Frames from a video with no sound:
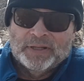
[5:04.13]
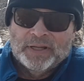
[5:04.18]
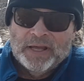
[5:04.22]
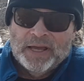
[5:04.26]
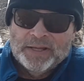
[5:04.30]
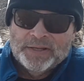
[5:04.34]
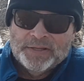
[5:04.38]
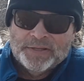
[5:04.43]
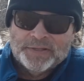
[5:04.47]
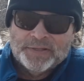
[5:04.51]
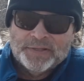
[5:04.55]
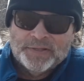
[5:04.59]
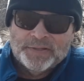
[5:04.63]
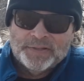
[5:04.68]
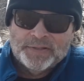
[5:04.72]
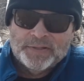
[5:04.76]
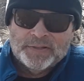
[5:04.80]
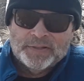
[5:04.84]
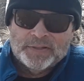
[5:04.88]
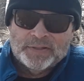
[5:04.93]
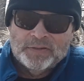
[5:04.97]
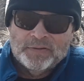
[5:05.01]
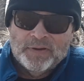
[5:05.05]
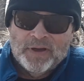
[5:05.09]

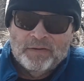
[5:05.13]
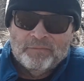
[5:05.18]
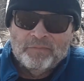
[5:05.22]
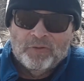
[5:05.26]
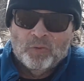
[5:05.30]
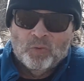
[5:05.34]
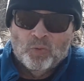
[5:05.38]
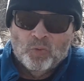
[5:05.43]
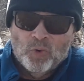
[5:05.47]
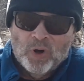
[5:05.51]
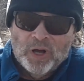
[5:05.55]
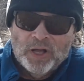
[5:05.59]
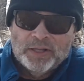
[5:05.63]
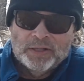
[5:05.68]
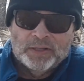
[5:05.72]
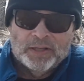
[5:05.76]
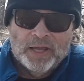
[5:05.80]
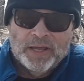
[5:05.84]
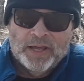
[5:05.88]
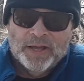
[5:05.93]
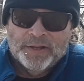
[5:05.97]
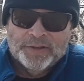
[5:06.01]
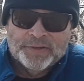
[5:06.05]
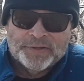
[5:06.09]
lenses, you have the one
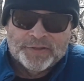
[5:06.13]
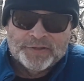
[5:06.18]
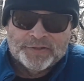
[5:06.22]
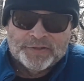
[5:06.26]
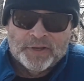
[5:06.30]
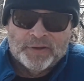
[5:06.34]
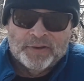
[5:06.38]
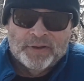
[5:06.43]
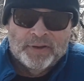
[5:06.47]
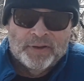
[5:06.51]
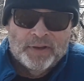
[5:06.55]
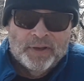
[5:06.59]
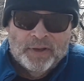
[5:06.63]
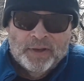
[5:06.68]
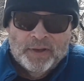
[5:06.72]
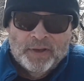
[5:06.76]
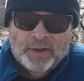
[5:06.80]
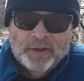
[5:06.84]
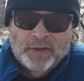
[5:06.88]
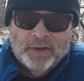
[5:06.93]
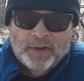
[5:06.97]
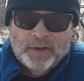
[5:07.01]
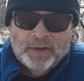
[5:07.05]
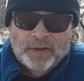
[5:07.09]
lens. It's a
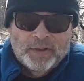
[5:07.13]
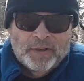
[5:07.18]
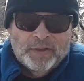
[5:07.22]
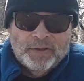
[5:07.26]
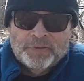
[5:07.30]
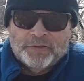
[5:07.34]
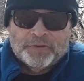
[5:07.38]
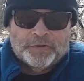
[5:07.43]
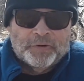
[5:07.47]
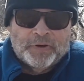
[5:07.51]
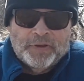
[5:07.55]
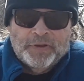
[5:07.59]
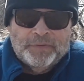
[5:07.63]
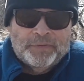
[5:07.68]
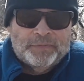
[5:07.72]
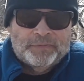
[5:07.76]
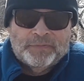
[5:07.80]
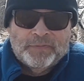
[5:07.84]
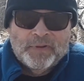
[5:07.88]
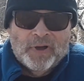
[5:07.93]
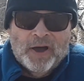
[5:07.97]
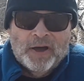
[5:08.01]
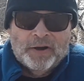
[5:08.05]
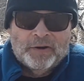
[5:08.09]

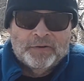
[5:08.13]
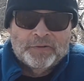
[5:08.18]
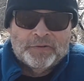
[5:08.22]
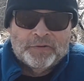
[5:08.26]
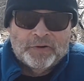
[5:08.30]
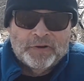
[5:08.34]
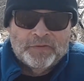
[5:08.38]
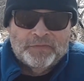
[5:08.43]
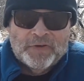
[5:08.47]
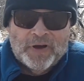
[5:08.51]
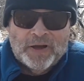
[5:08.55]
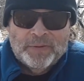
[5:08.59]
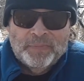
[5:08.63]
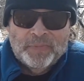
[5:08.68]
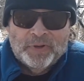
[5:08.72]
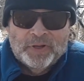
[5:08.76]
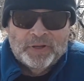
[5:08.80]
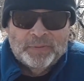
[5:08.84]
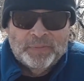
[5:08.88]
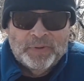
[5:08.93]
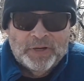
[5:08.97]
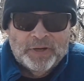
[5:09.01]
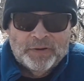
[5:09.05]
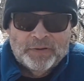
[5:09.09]
135
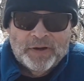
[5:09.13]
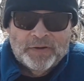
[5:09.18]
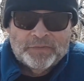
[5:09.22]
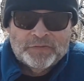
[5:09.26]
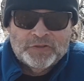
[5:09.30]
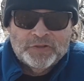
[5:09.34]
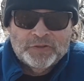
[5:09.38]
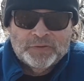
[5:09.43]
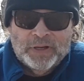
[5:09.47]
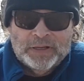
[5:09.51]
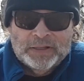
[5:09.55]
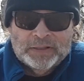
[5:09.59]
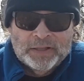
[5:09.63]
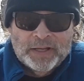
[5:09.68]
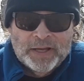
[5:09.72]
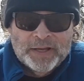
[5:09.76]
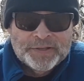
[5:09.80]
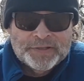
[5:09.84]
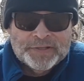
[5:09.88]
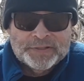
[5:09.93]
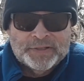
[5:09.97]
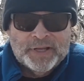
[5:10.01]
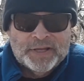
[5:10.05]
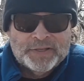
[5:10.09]
millimeter f2.8
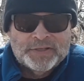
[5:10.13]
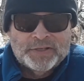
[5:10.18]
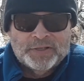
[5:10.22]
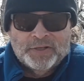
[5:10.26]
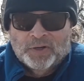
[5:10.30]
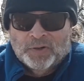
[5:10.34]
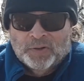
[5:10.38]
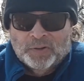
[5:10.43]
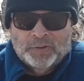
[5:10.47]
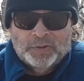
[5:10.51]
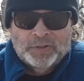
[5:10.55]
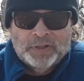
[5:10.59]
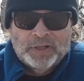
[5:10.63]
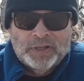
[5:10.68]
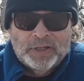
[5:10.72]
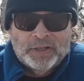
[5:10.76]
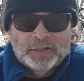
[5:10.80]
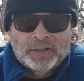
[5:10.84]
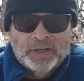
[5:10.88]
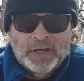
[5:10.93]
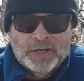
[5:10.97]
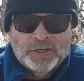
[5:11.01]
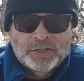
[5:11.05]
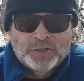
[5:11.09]
lens, and that's the only
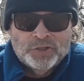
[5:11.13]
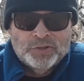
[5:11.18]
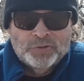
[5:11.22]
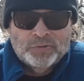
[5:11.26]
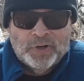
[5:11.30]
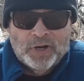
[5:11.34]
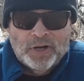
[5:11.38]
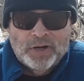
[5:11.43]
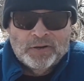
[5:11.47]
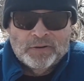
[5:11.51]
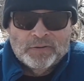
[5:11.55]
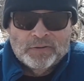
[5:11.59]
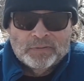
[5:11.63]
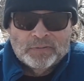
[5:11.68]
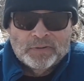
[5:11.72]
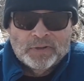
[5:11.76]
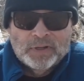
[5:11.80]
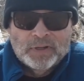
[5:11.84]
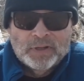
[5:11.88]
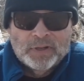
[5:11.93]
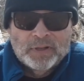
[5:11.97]
lens you own.